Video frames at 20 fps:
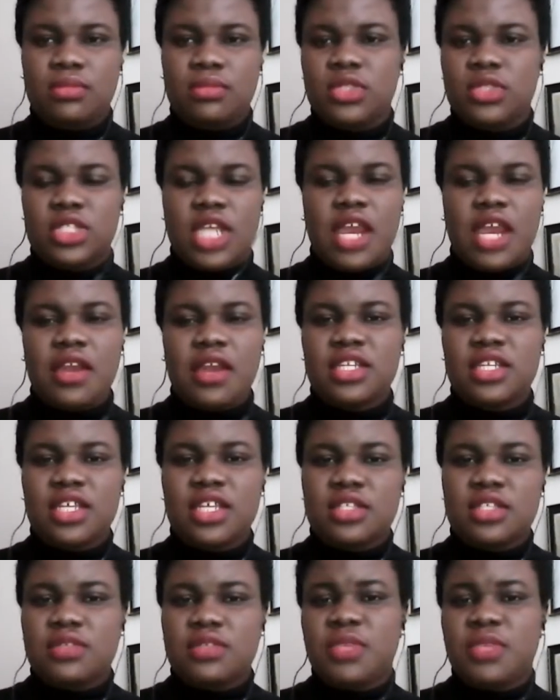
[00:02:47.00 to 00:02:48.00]

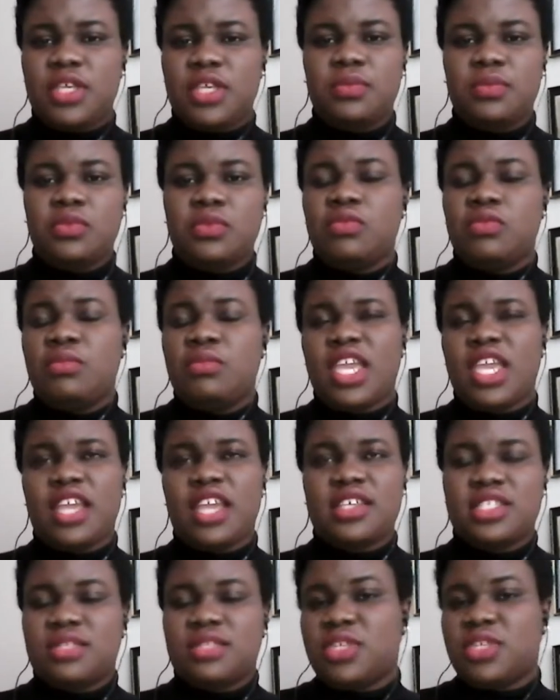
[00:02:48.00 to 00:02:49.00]
directed to people who may
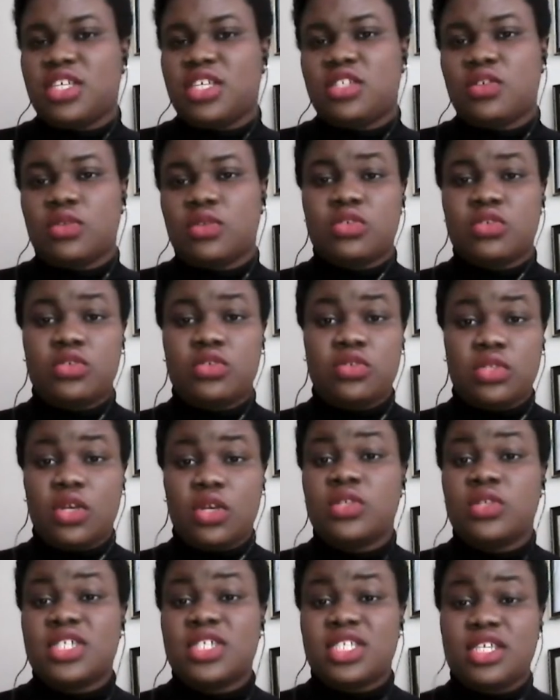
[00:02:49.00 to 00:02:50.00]
exhibit
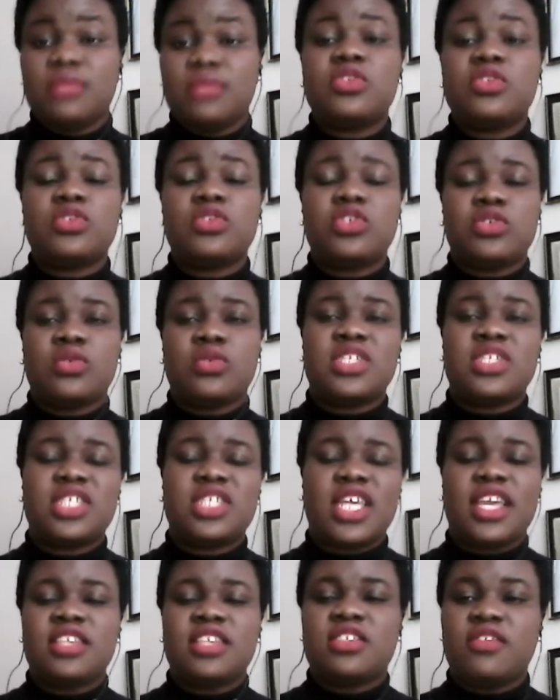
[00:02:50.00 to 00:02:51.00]
or seem to show
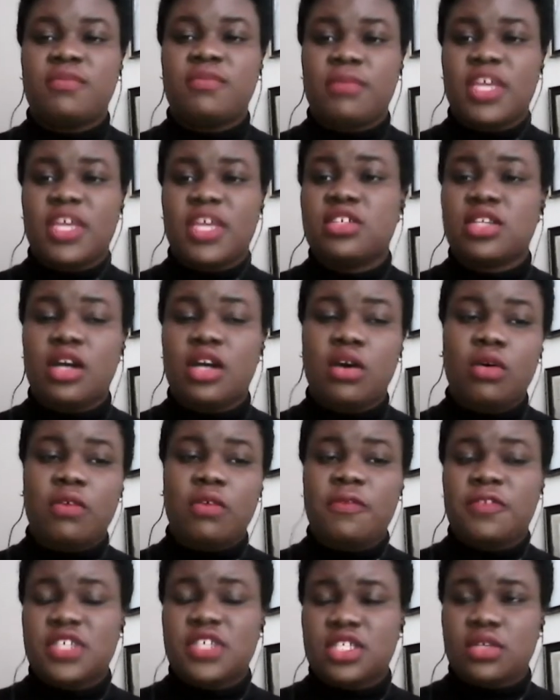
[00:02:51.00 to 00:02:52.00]
signs of mental or
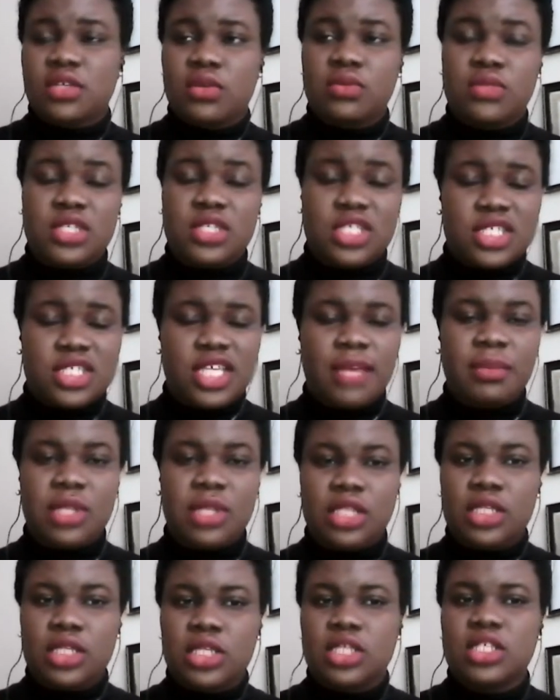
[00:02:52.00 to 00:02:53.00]
physical
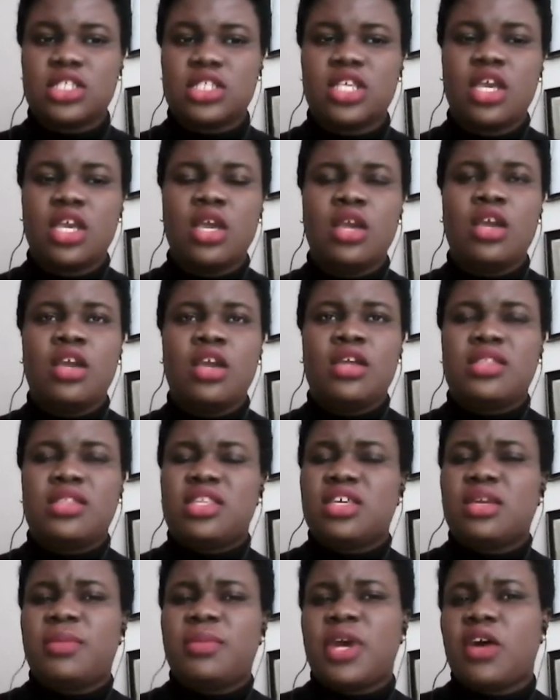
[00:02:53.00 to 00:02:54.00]
disabilities.
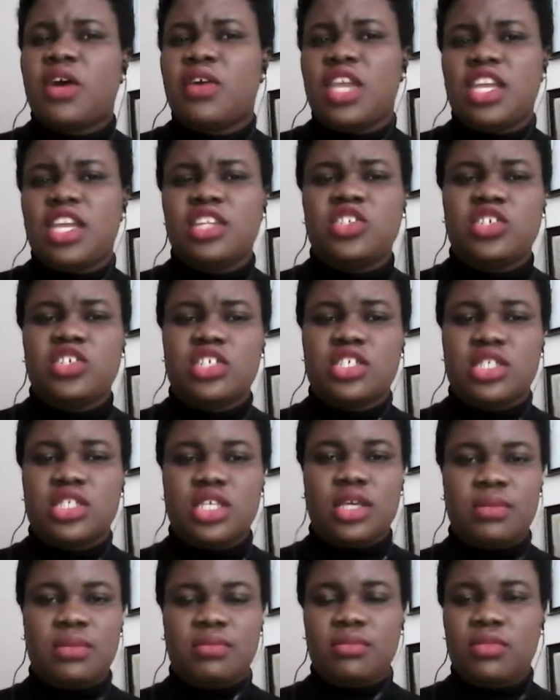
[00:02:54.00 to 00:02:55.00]
Think about
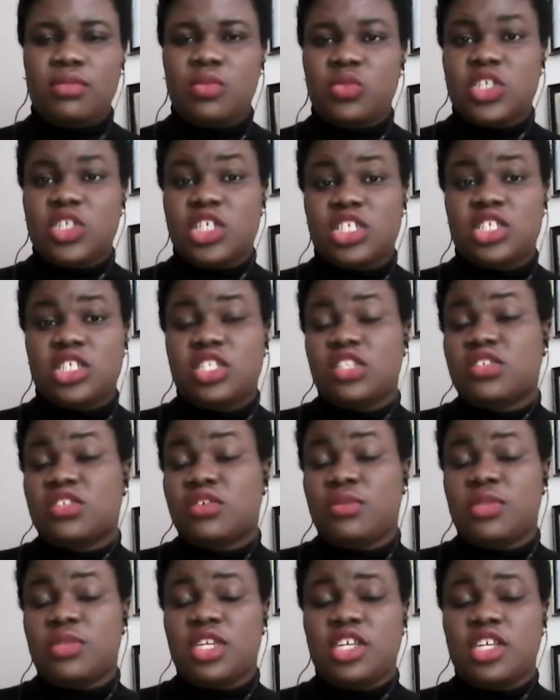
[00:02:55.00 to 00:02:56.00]
ageism, which is
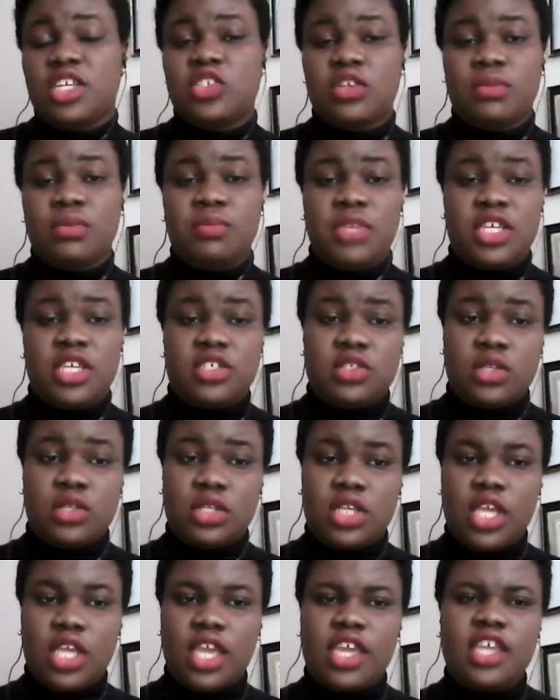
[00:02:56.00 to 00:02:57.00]
discrimination based
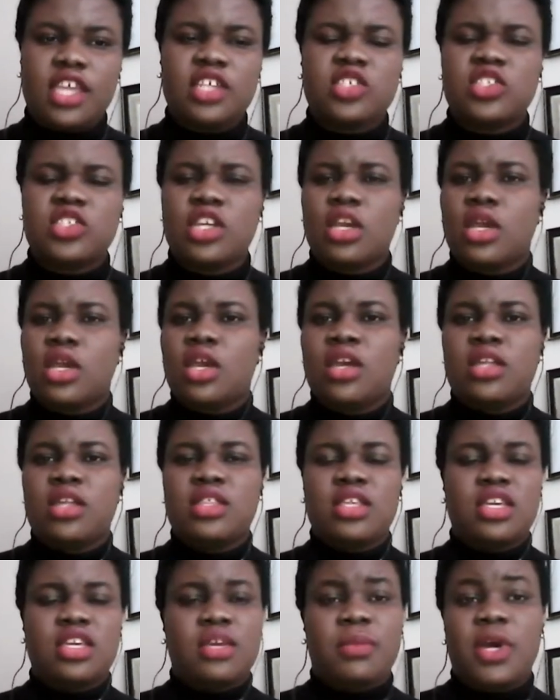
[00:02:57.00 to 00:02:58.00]
on age.
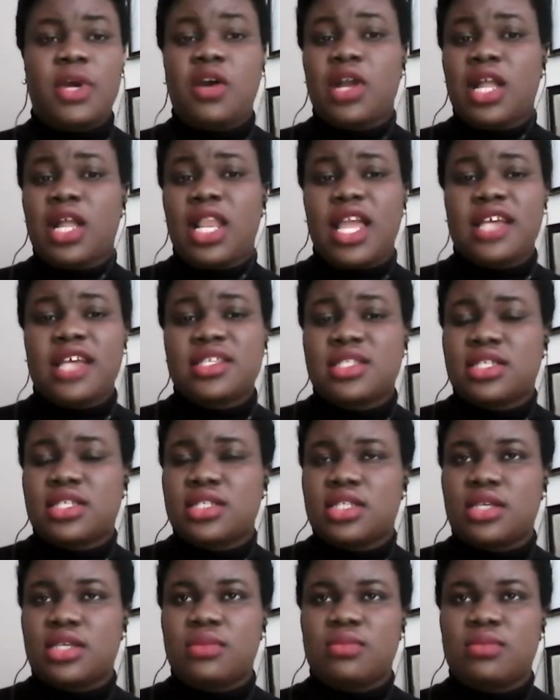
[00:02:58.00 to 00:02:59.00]
Think about
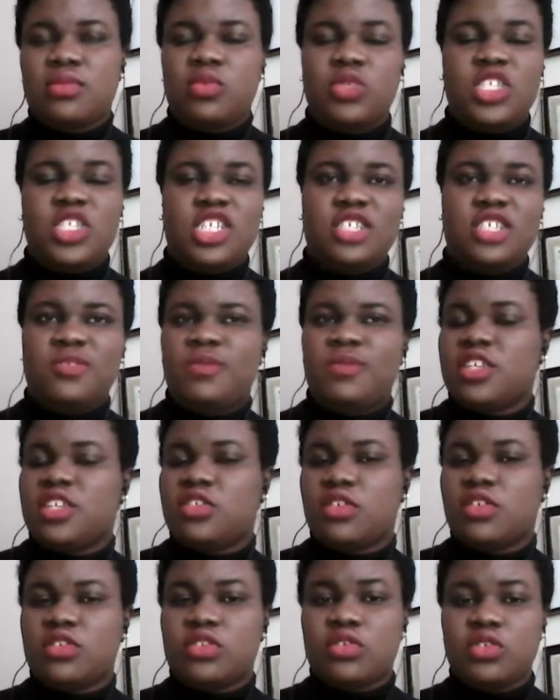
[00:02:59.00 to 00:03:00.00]
classism, which is
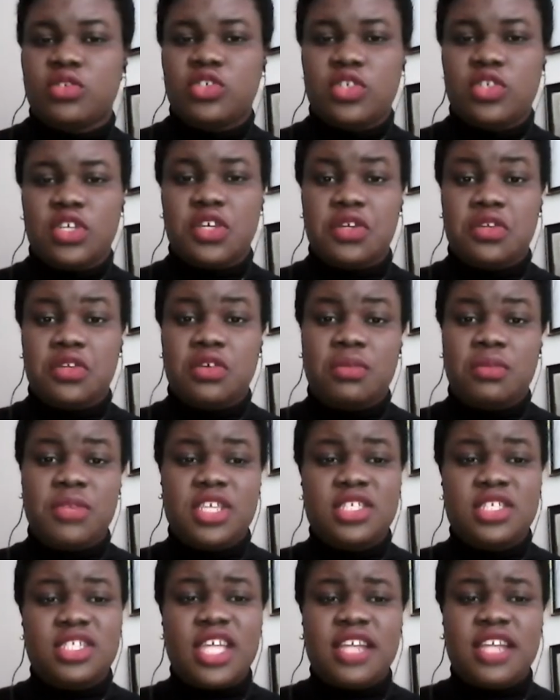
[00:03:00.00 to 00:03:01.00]
based on
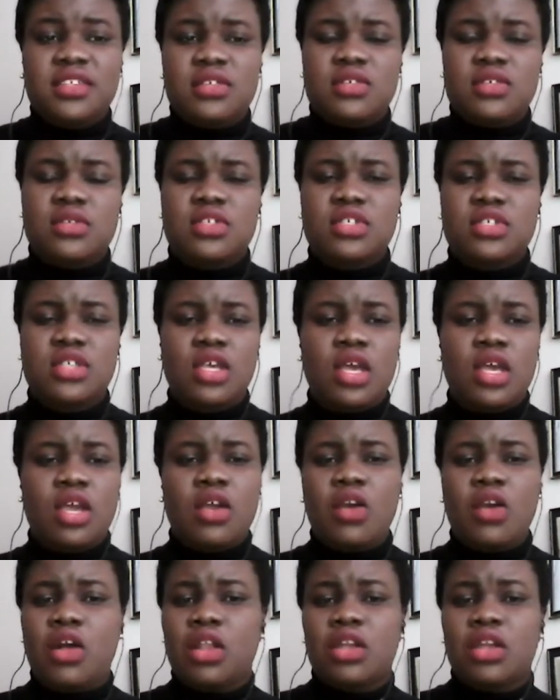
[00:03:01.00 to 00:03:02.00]
socioeconomic status.
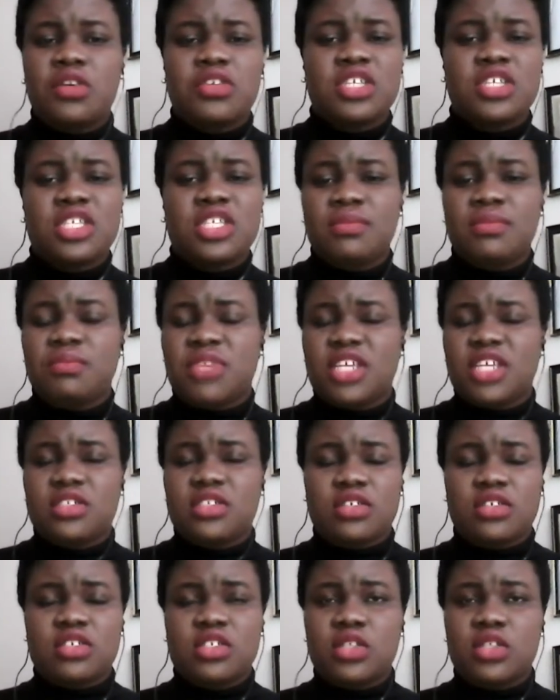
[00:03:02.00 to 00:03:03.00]
Colorism
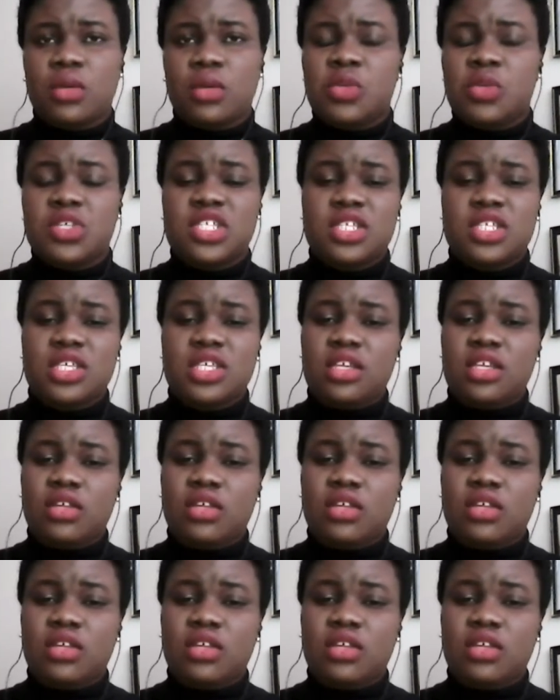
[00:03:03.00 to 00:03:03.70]
based on someone's skin